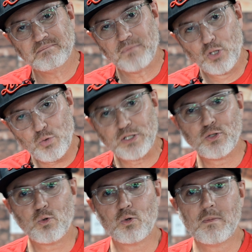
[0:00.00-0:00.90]
Due
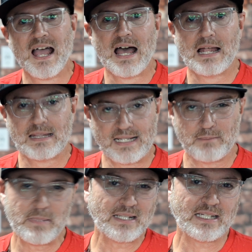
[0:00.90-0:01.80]
to
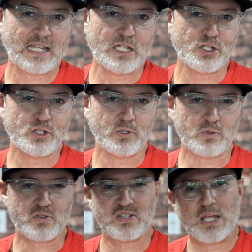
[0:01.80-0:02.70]
liability
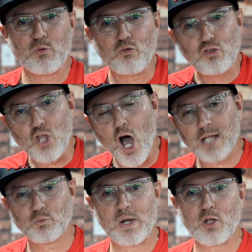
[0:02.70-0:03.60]
issues, they will
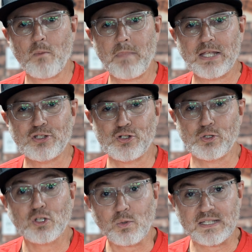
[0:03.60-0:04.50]
not recommend you
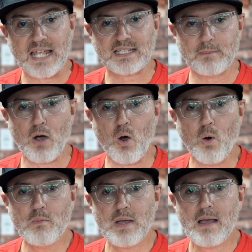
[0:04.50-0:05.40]
to take them
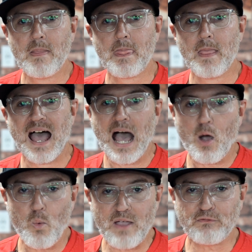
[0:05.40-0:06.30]
home.
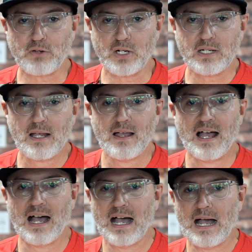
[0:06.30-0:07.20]
However,
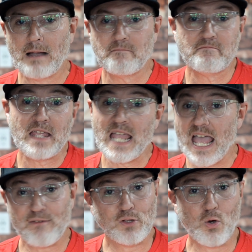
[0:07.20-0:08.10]
they
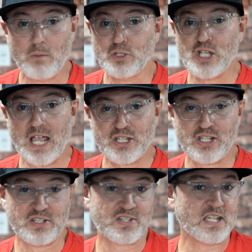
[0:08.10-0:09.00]
have no
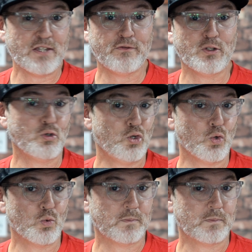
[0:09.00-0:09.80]
objections if you do.